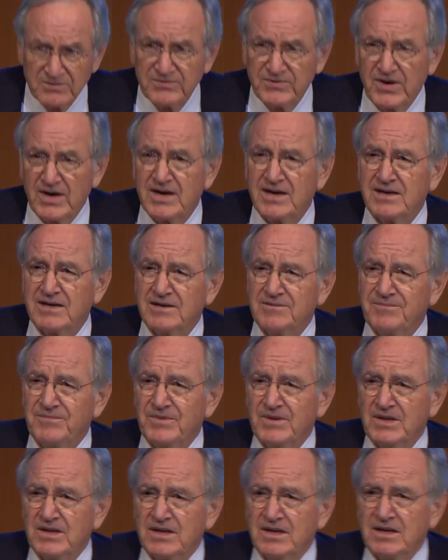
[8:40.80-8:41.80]
Frank,
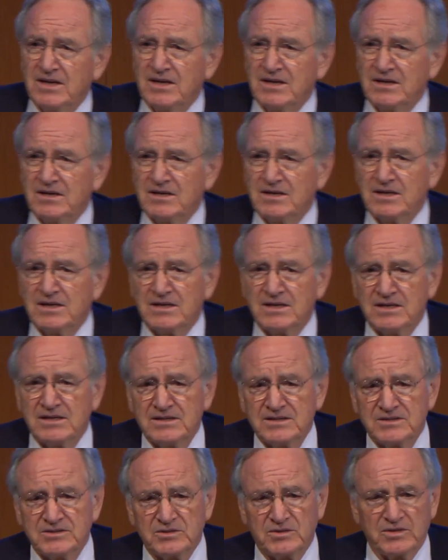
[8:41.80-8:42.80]

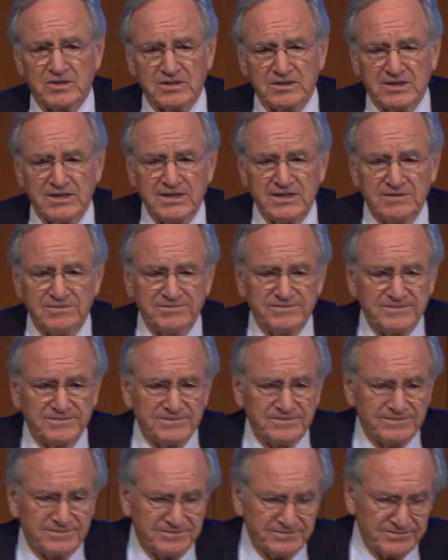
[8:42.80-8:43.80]
sort of the
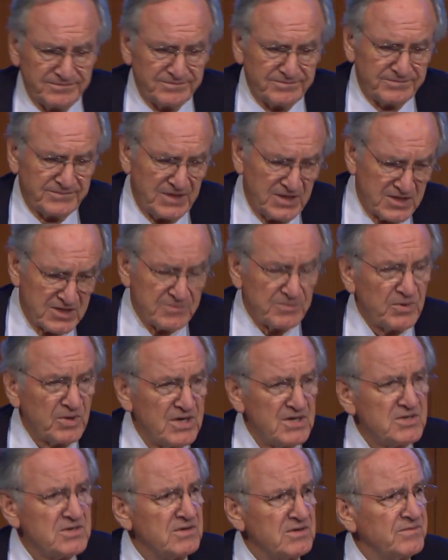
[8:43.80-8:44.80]

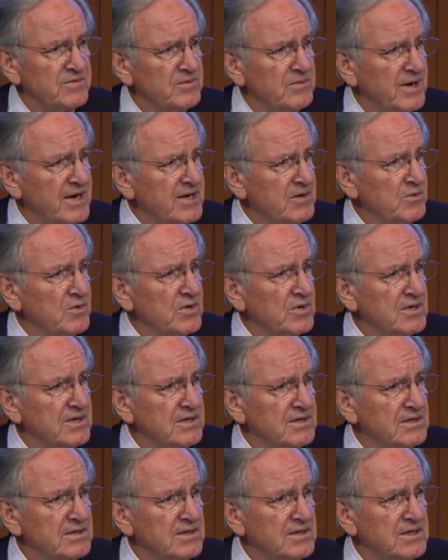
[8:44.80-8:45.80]
inspiration for my work
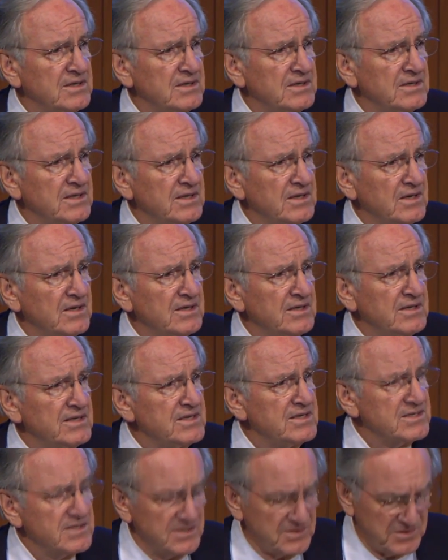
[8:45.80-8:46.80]
in
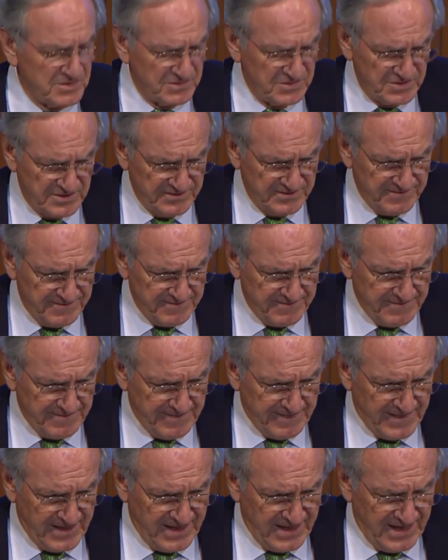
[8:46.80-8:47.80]
these issues.
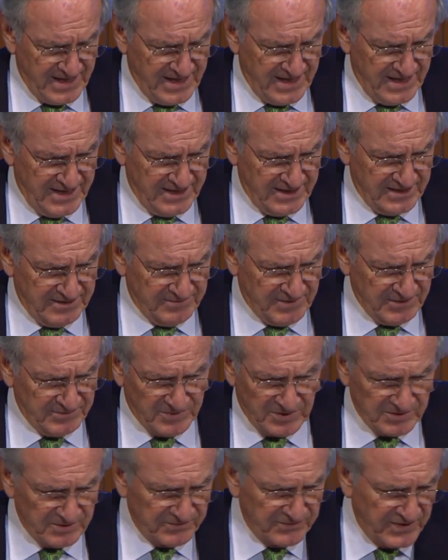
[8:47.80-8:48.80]
My
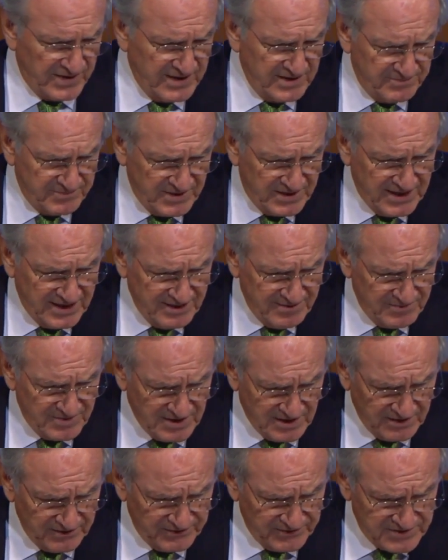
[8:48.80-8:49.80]
brother Frank became
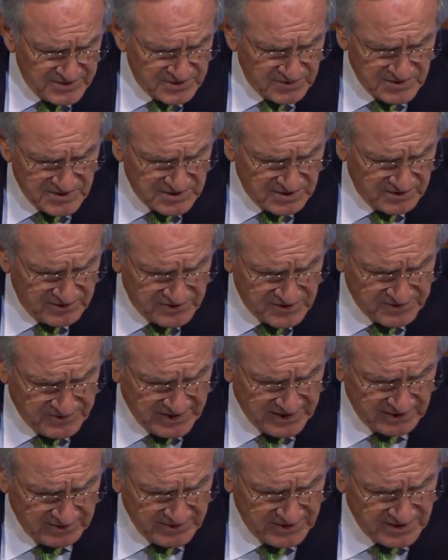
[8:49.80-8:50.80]
deaf as a result of
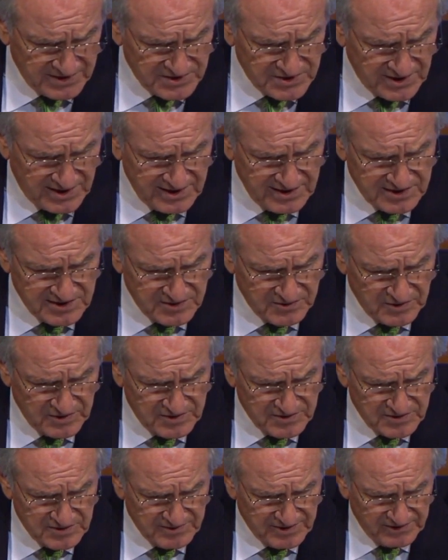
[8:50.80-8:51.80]
spinal meningitis when
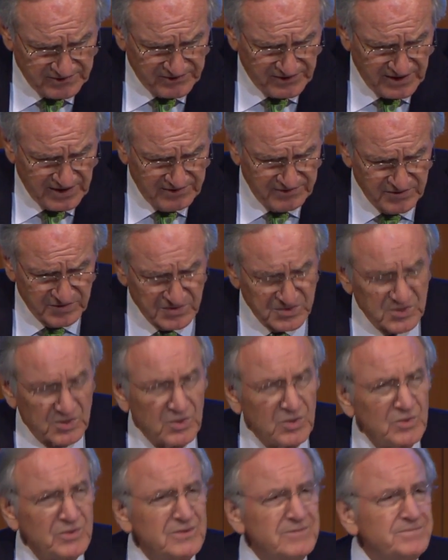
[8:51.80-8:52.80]
he was about 5 years
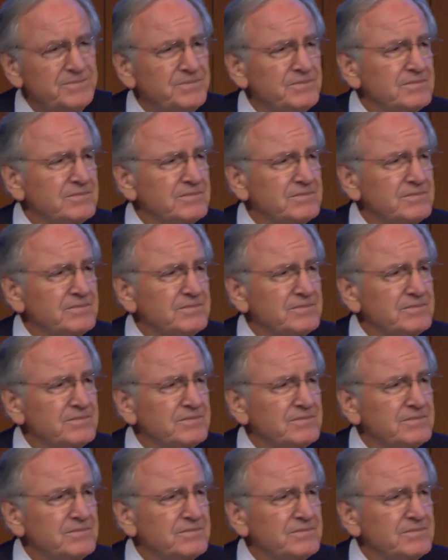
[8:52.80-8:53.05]
old.